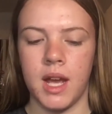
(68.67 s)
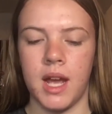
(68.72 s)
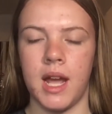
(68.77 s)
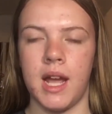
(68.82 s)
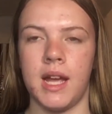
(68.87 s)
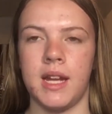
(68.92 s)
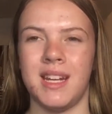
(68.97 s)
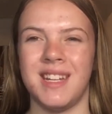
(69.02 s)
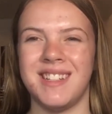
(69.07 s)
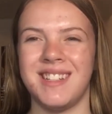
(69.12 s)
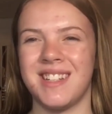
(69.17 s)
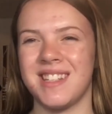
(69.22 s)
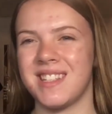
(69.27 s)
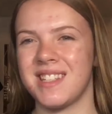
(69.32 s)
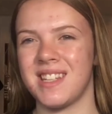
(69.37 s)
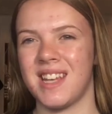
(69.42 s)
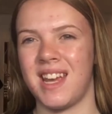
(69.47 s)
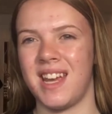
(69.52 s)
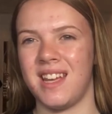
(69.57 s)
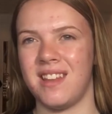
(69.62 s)
and it does
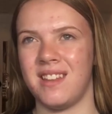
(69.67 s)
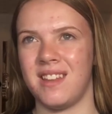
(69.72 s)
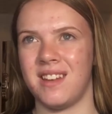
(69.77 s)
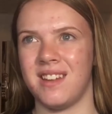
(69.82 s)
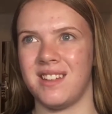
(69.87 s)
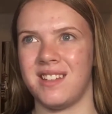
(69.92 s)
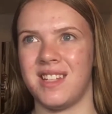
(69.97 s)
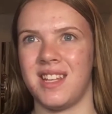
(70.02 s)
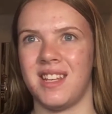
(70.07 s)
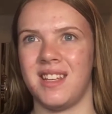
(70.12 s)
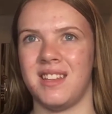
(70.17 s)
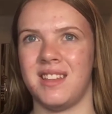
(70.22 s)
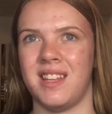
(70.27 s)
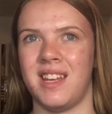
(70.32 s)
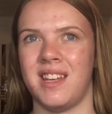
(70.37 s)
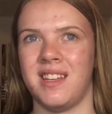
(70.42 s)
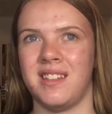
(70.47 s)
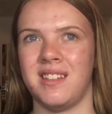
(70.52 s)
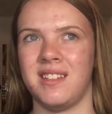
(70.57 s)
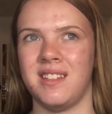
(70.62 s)
say that
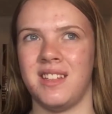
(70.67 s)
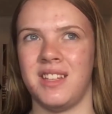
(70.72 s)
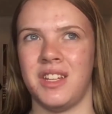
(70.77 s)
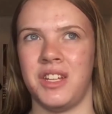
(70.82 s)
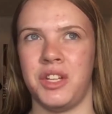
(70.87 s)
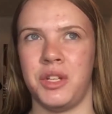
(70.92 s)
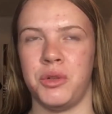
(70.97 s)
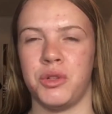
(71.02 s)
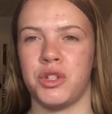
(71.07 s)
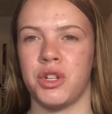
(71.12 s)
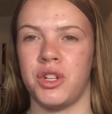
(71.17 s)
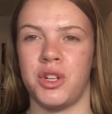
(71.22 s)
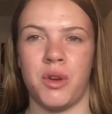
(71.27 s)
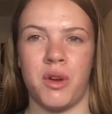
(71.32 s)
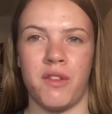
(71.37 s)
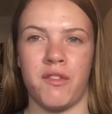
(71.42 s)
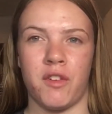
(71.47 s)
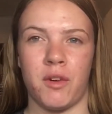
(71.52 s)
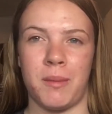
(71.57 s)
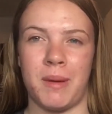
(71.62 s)
that you should do
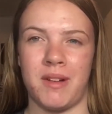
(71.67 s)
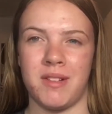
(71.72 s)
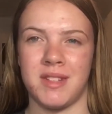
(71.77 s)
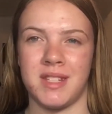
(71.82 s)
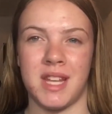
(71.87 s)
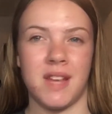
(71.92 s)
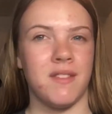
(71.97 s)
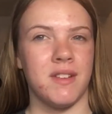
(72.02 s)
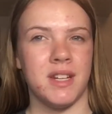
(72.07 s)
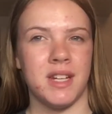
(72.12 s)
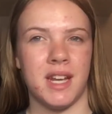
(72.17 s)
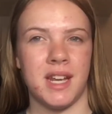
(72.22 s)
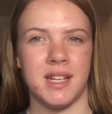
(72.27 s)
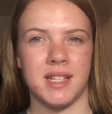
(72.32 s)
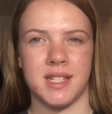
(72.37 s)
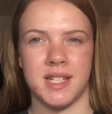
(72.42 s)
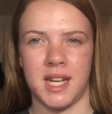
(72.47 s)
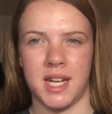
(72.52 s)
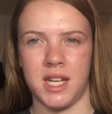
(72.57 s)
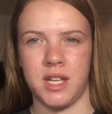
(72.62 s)
it for about 7
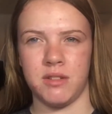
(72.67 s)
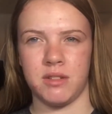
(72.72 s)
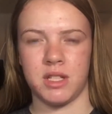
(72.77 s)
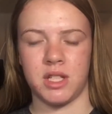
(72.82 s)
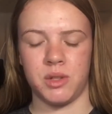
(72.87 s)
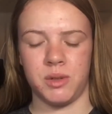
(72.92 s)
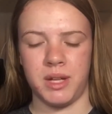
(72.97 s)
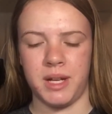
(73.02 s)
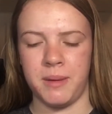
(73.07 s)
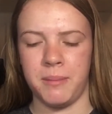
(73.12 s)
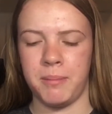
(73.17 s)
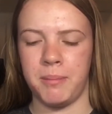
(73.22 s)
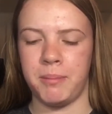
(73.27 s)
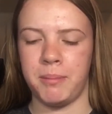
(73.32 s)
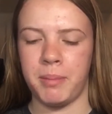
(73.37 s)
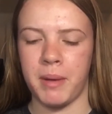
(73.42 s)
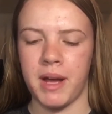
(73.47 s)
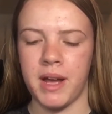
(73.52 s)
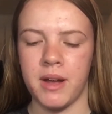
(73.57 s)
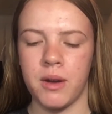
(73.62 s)
days to get used to it,
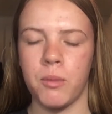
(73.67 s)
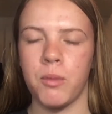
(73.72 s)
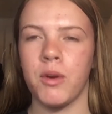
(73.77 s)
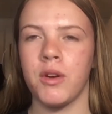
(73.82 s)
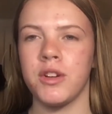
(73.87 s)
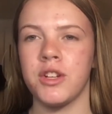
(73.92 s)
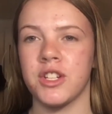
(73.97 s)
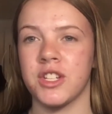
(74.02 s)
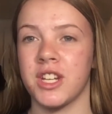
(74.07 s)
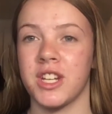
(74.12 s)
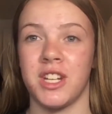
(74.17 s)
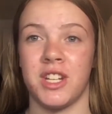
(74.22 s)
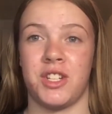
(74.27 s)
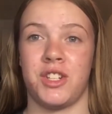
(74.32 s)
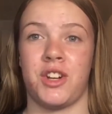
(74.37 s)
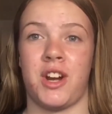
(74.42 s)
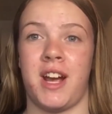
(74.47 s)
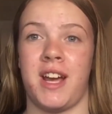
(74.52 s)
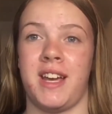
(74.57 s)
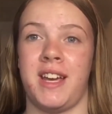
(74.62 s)
but we're just gonna
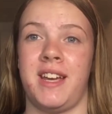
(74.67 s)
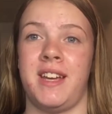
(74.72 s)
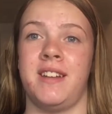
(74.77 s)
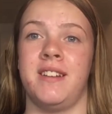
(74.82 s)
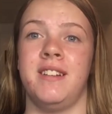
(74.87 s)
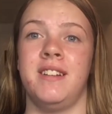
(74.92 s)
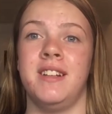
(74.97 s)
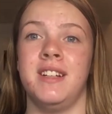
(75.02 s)
try it